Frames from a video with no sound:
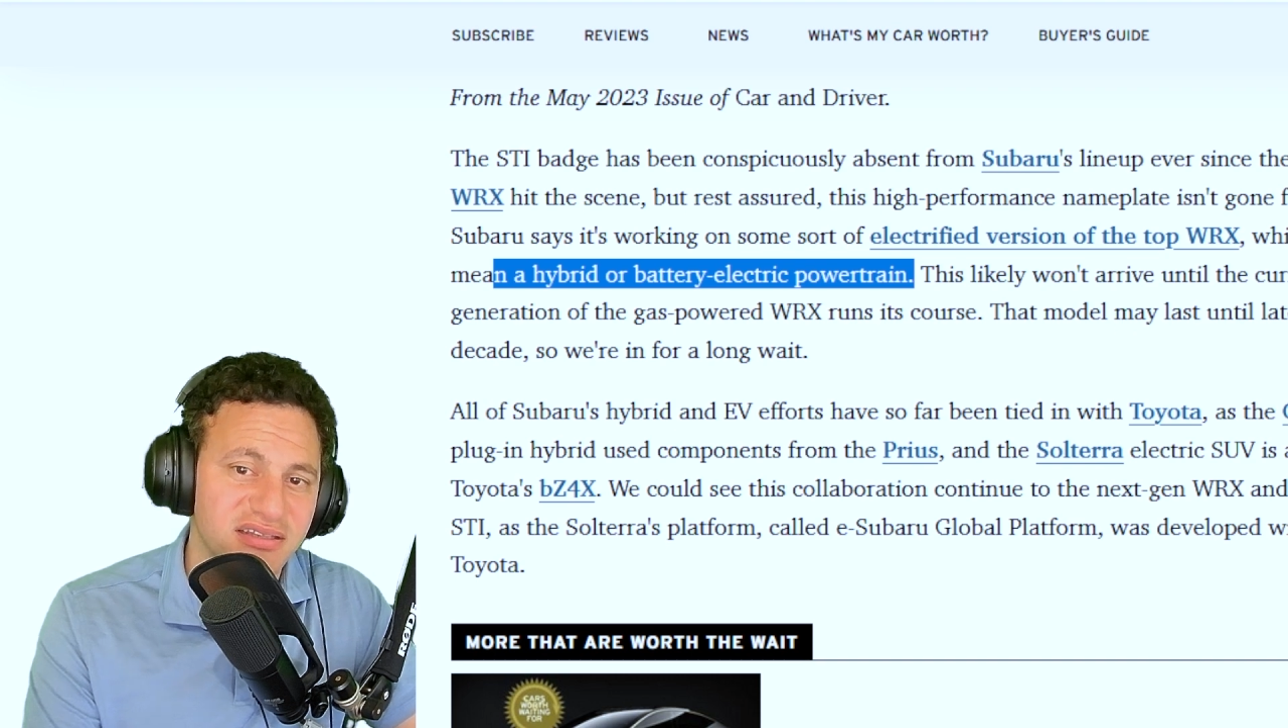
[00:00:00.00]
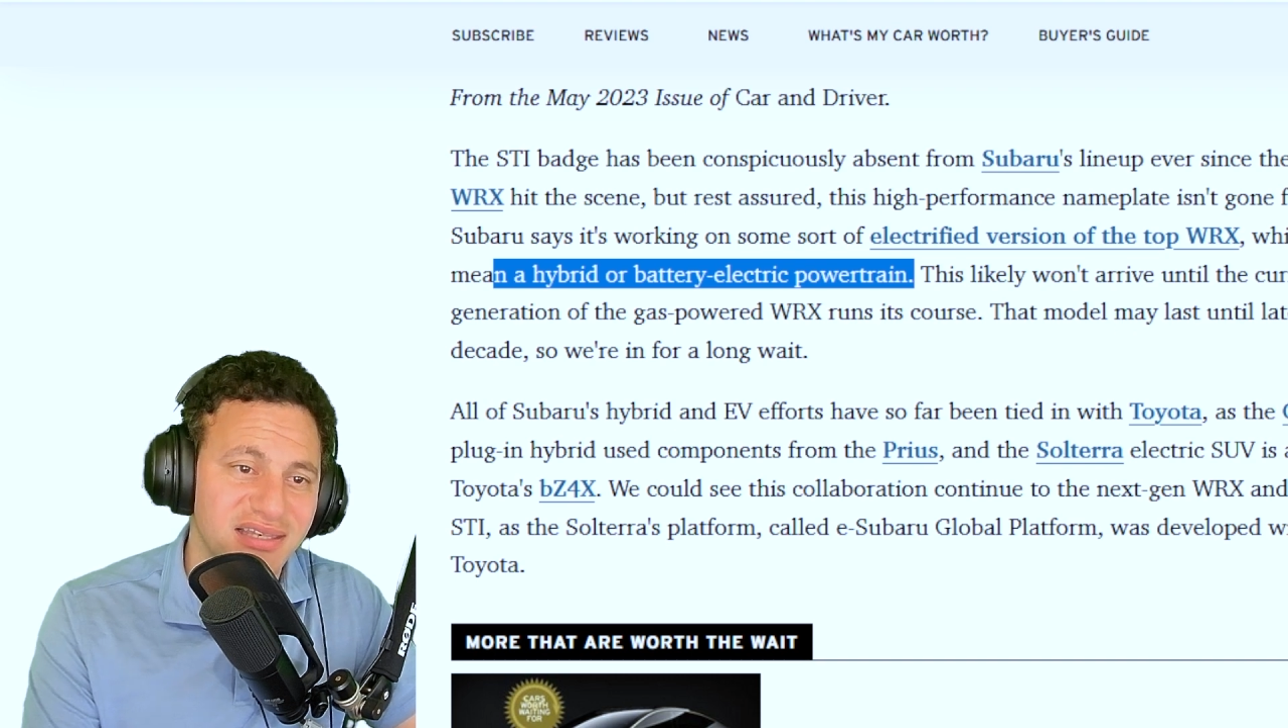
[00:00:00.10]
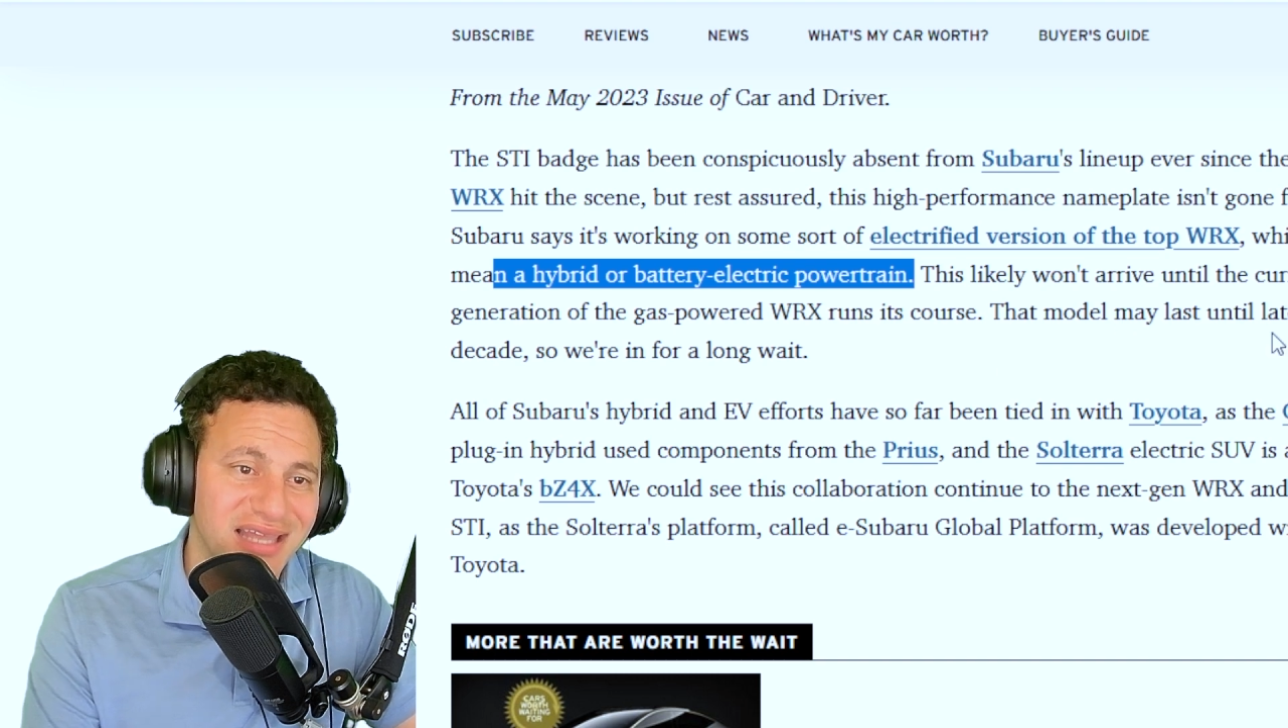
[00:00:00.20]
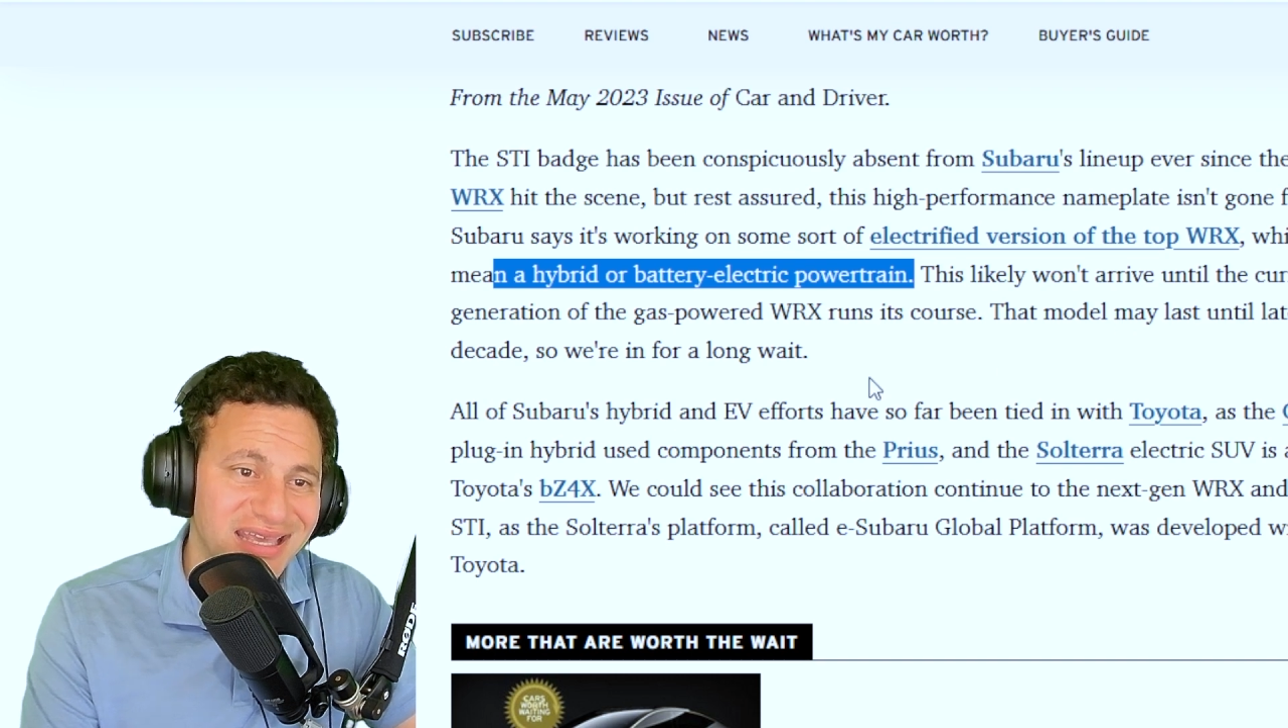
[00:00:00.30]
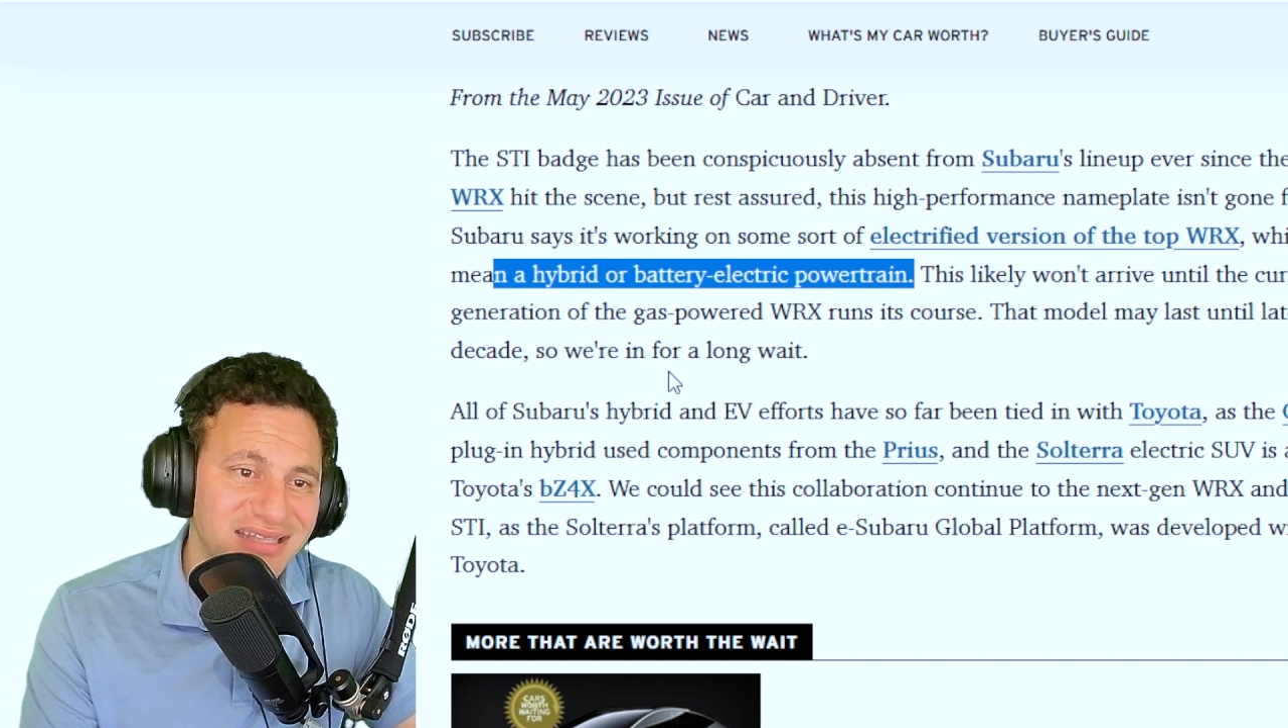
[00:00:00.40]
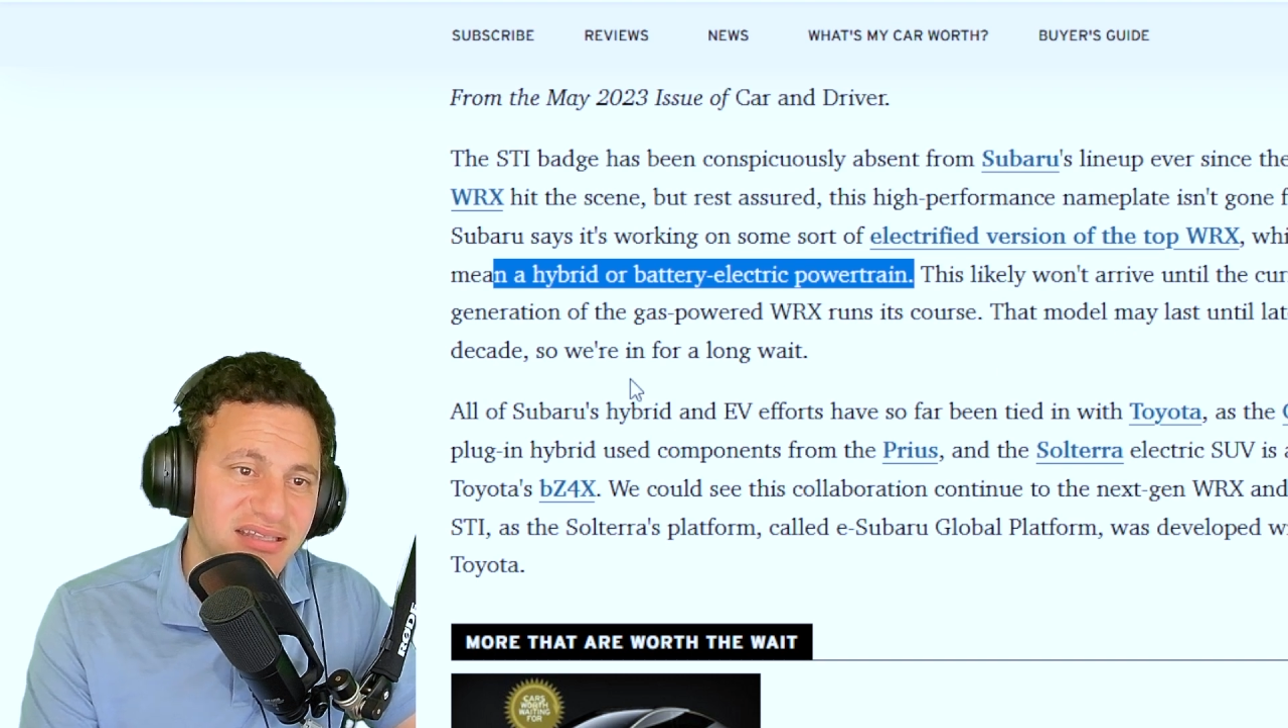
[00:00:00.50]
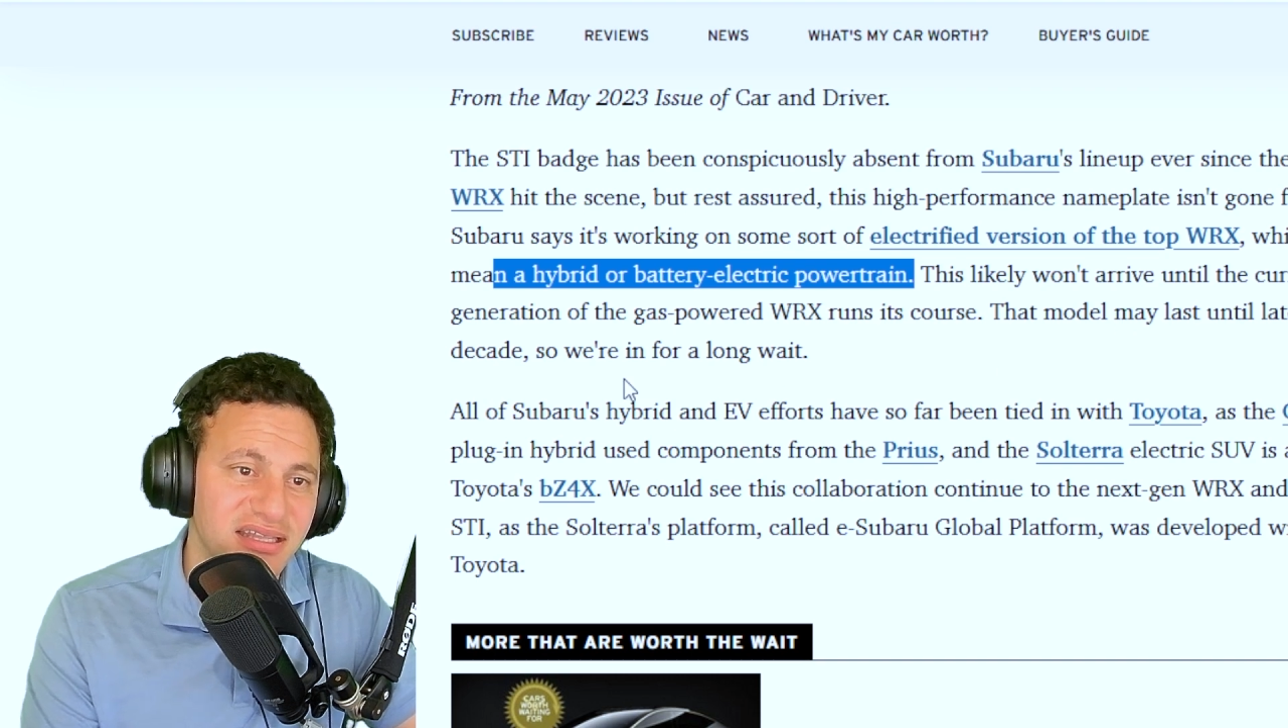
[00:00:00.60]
late